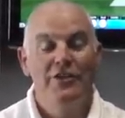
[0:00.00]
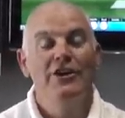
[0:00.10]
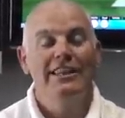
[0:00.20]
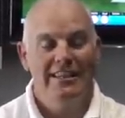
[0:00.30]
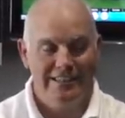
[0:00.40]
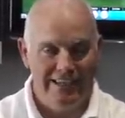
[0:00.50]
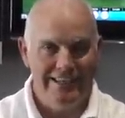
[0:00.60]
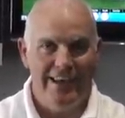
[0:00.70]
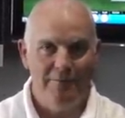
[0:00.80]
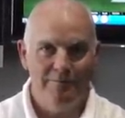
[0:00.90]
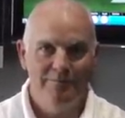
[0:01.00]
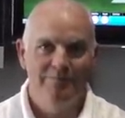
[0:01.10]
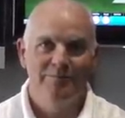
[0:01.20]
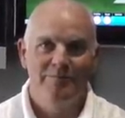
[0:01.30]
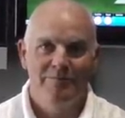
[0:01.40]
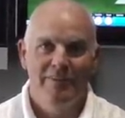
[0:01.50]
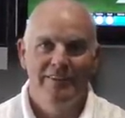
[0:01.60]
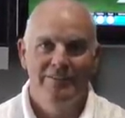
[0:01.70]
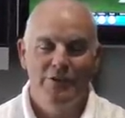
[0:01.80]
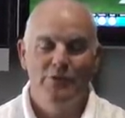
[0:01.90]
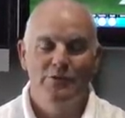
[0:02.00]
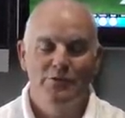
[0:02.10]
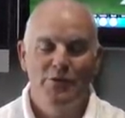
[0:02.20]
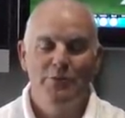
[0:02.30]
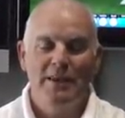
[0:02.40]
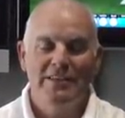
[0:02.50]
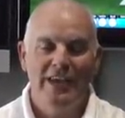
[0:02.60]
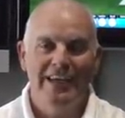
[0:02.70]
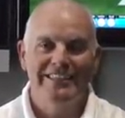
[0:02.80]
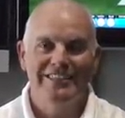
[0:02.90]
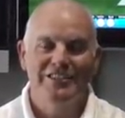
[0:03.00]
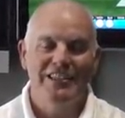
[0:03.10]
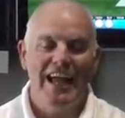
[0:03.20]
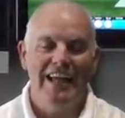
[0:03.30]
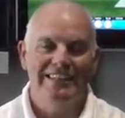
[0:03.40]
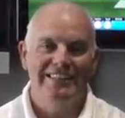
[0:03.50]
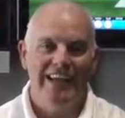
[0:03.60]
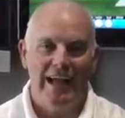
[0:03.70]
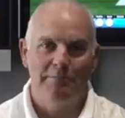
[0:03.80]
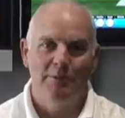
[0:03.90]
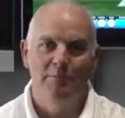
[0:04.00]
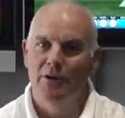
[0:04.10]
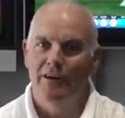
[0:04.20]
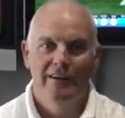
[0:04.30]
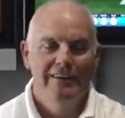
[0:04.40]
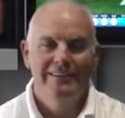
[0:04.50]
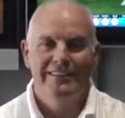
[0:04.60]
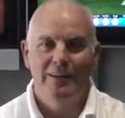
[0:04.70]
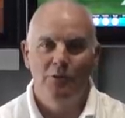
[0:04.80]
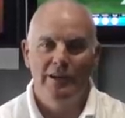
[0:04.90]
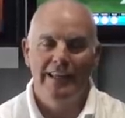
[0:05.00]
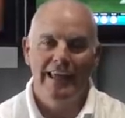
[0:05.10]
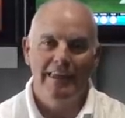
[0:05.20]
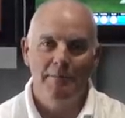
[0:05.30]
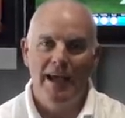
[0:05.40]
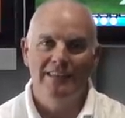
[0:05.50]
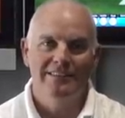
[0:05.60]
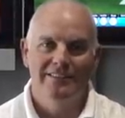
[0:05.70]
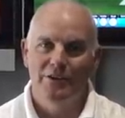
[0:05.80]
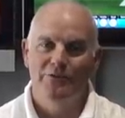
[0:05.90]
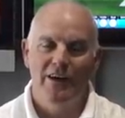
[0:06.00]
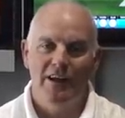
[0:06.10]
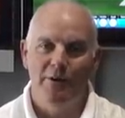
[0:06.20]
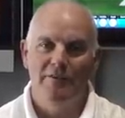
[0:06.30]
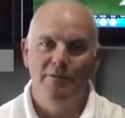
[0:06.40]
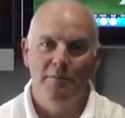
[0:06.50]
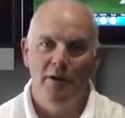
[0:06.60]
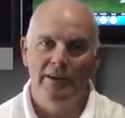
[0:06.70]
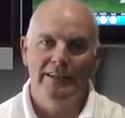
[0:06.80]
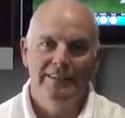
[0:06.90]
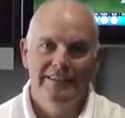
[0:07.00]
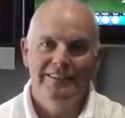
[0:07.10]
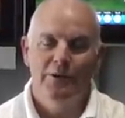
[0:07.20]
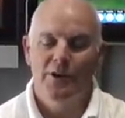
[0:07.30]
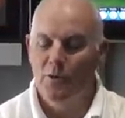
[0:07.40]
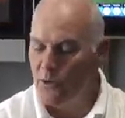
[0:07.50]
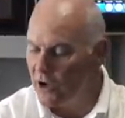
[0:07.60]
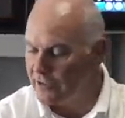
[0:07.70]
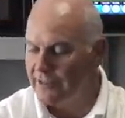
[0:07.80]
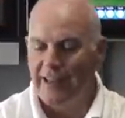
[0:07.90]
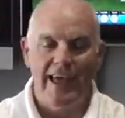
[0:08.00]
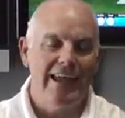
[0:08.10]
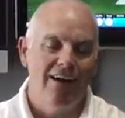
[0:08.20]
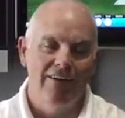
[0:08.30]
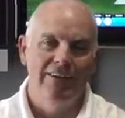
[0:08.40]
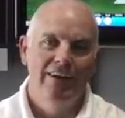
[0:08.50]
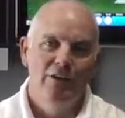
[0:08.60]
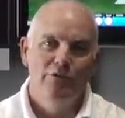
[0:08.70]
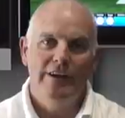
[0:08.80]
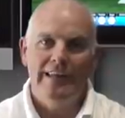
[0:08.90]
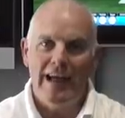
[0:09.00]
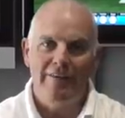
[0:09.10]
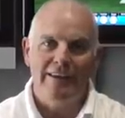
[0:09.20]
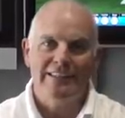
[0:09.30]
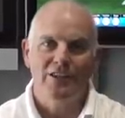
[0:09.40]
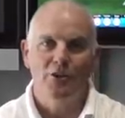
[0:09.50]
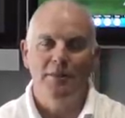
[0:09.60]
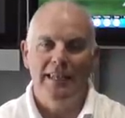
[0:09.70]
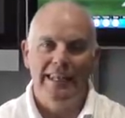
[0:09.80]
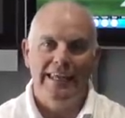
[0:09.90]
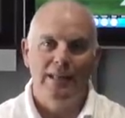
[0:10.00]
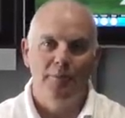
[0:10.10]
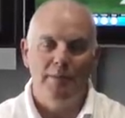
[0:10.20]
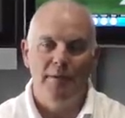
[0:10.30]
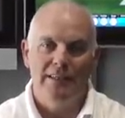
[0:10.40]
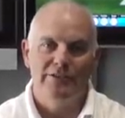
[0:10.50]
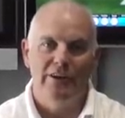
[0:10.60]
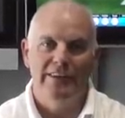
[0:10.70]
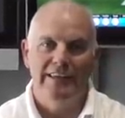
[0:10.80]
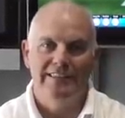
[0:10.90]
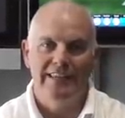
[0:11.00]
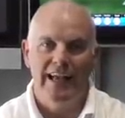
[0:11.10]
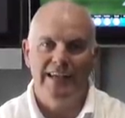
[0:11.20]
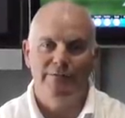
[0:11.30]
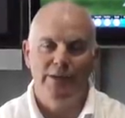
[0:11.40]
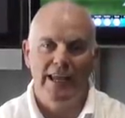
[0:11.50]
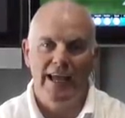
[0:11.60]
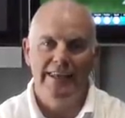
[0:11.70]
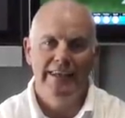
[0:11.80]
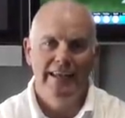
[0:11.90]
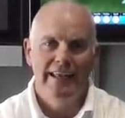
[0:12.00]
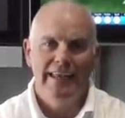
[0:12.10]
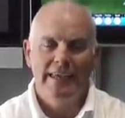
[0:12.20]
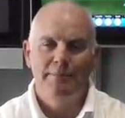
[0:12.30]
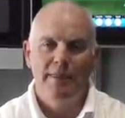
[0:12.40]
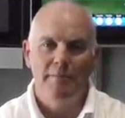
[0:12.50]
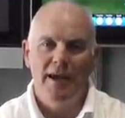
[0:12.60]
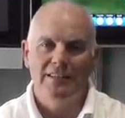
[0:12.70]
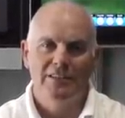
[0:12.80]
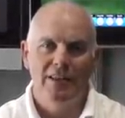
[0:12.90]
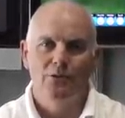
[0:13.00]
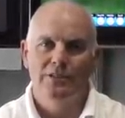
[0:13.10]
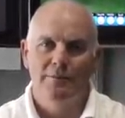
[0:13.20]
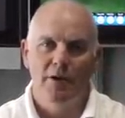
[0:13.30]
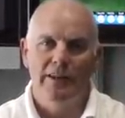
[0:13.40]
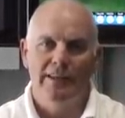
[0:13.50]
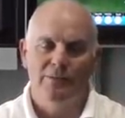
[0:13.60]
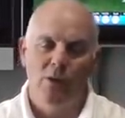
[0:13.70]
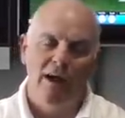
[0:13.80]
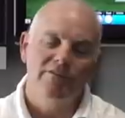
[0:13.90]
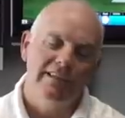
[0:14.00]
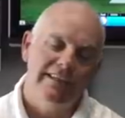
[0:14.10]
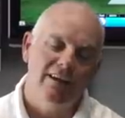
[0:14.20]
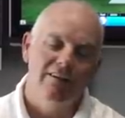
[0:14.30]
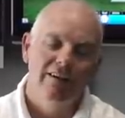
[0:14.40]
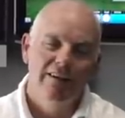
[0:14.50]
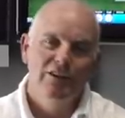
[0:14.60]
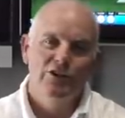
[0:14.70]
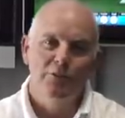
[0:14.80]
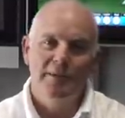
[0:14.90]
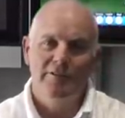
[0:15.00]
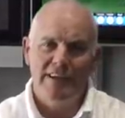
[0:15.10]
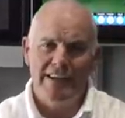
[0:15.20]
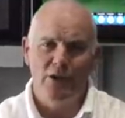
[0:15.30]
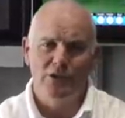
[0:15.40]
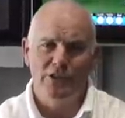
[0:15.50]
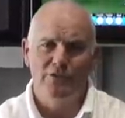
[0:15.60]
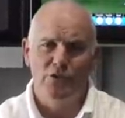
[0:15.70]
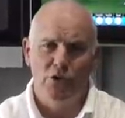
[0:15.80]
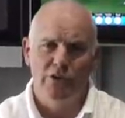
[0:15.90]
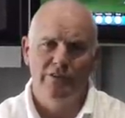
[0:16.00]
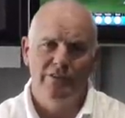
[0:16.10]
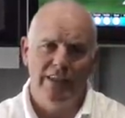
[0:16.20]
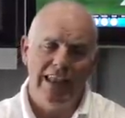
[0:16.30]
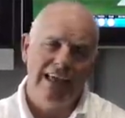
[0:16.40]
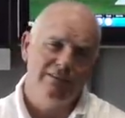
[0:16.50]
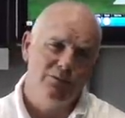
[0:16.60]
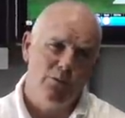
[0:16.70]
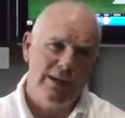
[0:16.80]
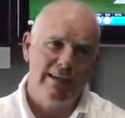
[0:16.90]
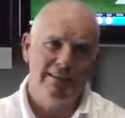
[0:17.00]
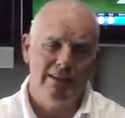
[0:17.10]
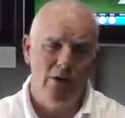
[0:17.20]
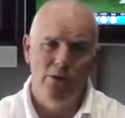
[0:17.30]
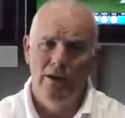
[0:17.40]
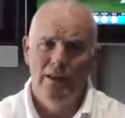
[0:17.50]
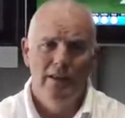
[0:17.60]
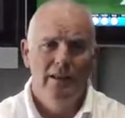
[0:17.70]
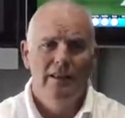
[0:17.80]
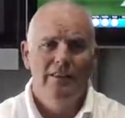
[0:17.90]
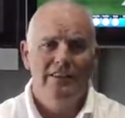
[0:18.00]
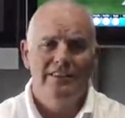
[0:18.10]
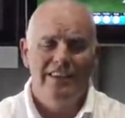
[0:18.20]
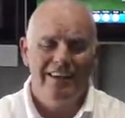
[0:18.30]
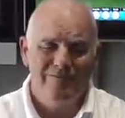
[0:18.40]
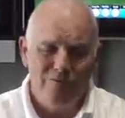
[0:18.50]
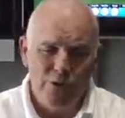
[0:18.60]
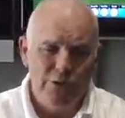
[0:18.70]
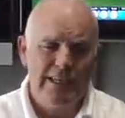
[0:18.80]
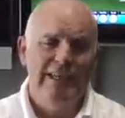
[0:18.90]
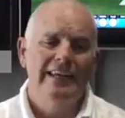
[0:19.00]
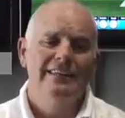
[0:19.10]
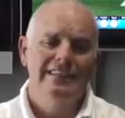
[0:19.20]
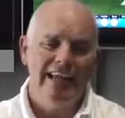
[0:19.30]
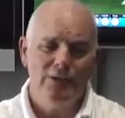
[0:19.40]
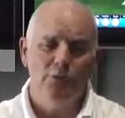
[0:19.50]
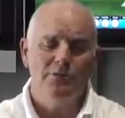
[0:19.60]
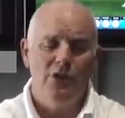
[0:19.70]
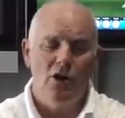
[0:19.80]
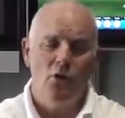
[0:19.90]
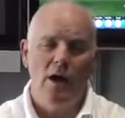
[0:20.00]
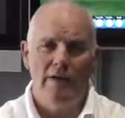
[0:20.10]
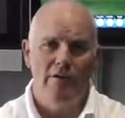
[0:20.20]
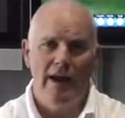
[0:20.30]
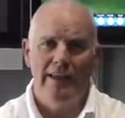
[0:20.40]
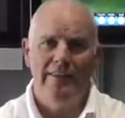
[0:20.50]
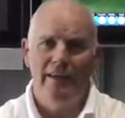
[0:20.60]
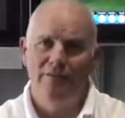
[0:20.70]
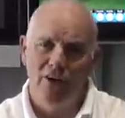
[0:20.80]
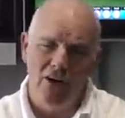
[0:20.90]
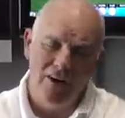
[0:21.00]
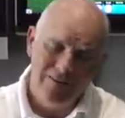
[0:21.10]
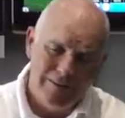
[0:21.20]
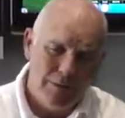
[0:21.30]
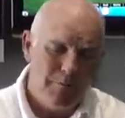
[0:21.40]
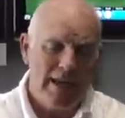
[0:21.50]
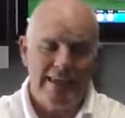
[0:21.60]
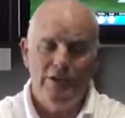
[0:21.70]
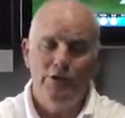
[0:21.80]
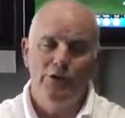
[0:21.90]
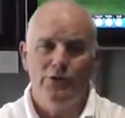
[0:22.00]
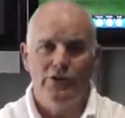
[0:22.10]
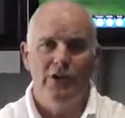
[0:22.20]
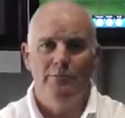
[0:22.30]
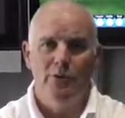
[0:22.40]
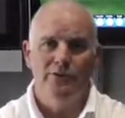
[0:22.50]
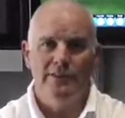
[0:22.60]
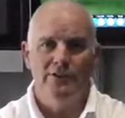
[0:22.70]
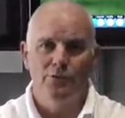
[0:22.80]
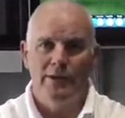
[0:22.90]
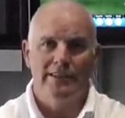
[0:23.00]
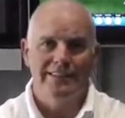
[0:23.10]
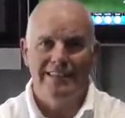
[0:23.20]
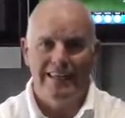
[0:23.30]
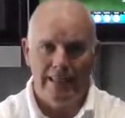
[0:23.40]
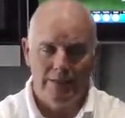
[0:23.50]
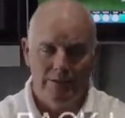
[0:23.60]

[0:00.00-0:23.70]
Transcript: Third lesson in, yeah. So a few big changes starting to happen, but still wanting to get them hands too far away from the body. So we're going to work today on redirecting the club a little bit better on the inside if we can, keeping them hands close to the body. Because what I've seen on some of your videos you've done the last week or so the, the routine and setup's not quite right, therefore making you do certain moves in the swing still.